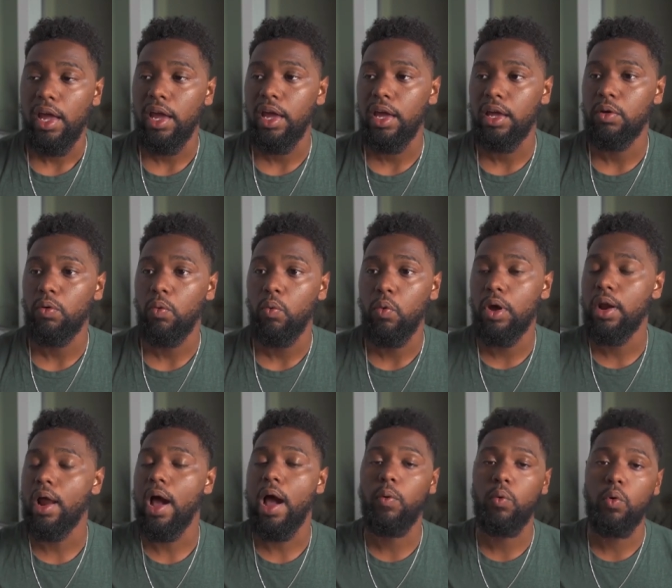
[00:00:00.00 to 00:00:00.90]
and
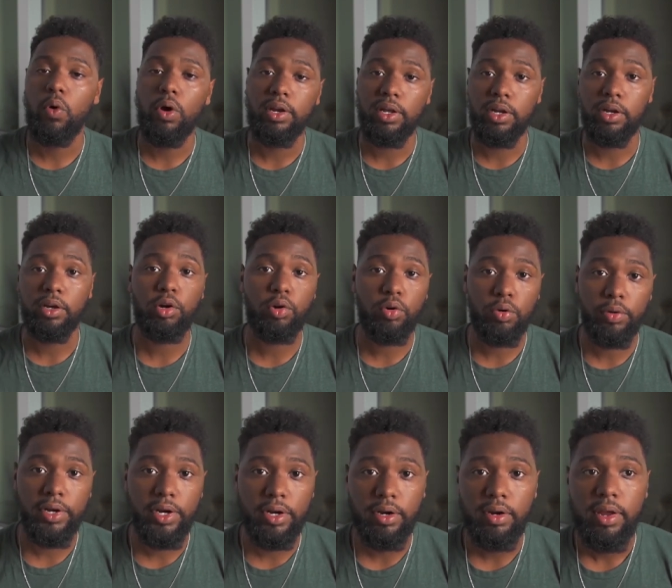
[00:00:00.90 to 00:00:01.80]
what I want in a
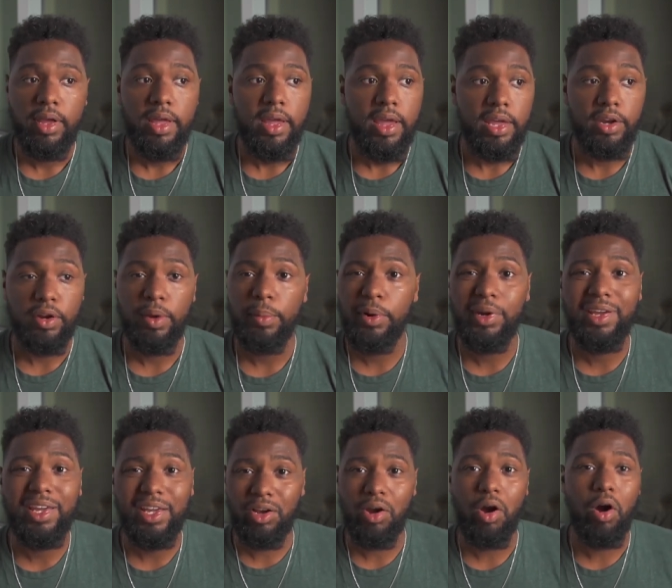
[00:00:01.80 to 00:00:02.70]
career. And you're able
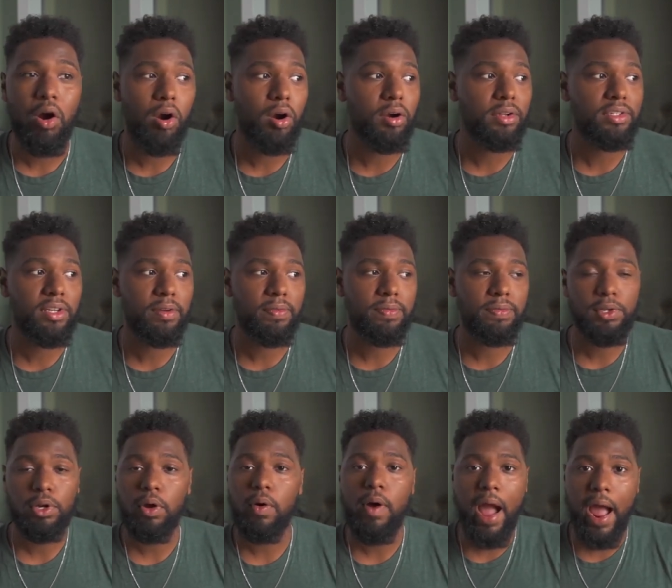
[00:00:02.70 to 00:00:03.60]
to get cards
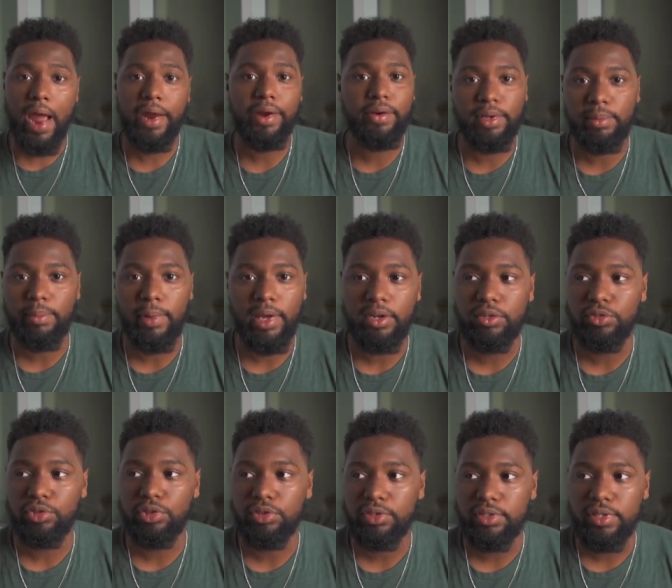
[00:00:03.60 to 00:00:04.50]
of, you know, hiring
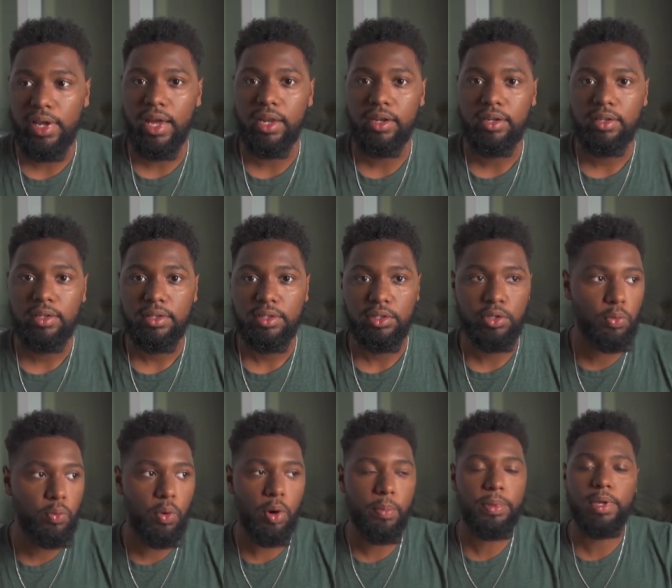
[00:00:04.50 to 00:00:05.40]
managers that
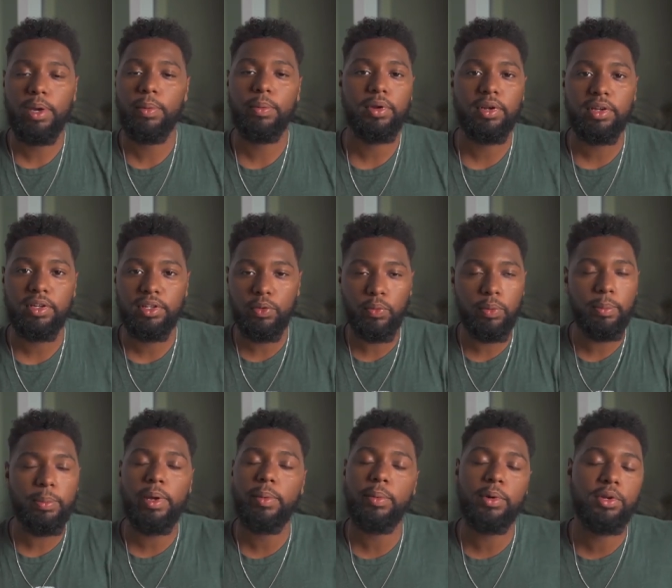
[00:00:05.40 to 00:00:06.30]
you wouldn't be able
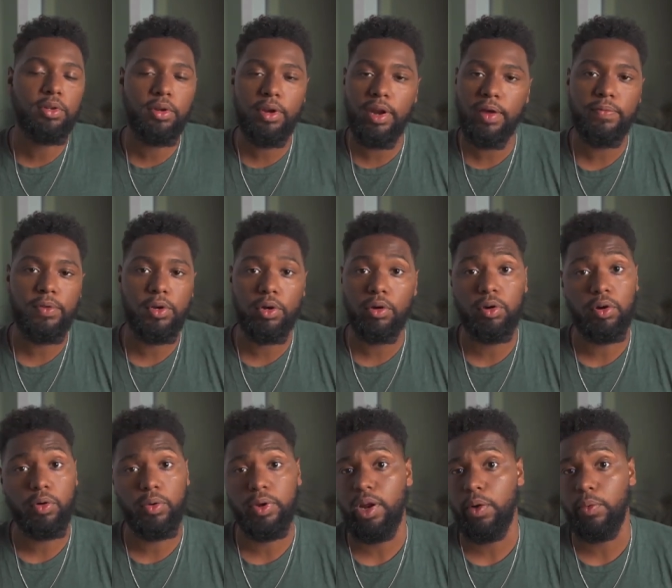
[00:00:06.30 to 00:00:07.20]
to do that if you don't
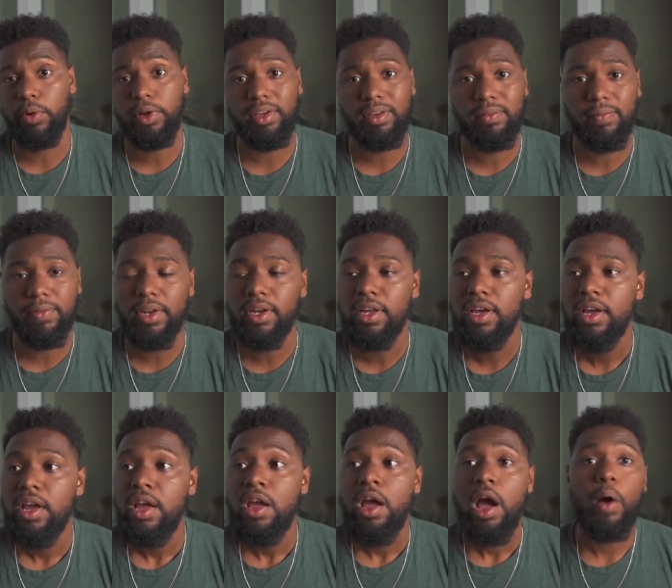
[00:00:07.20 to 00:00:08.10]
go to a networking event.
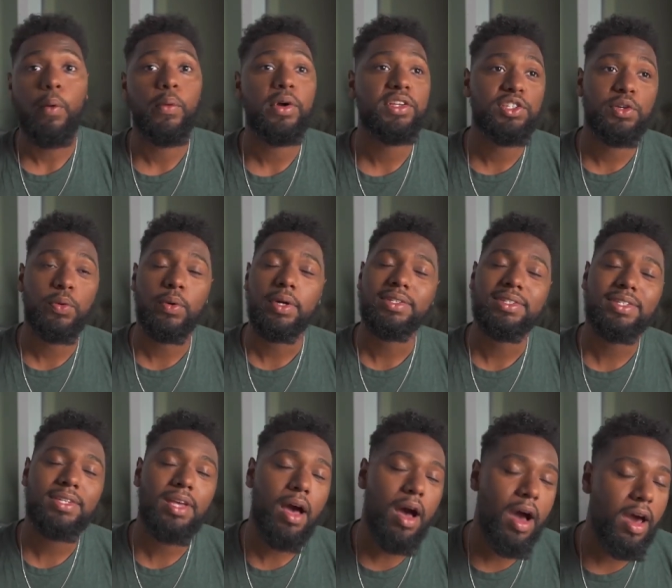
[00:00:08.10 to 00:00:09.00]
I went to
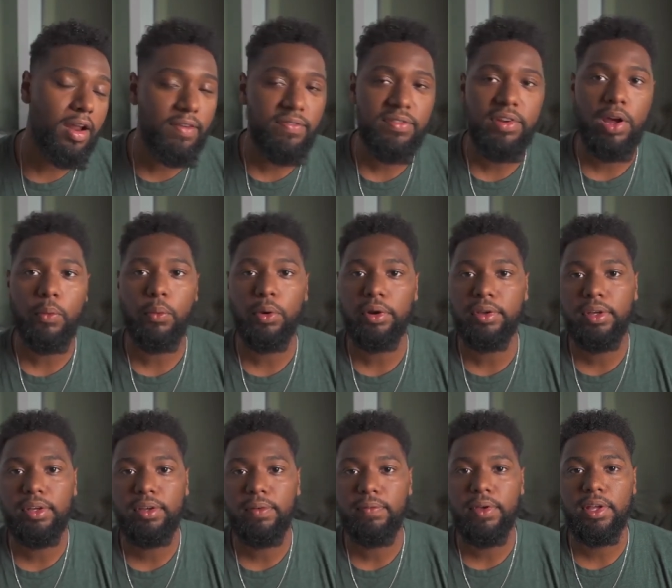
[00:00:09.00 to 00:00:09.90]
a ton of
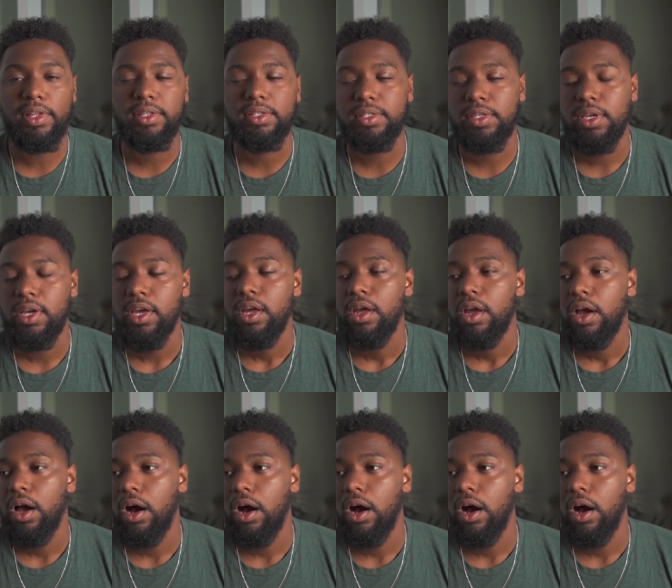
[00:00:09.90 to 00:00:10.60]
networking events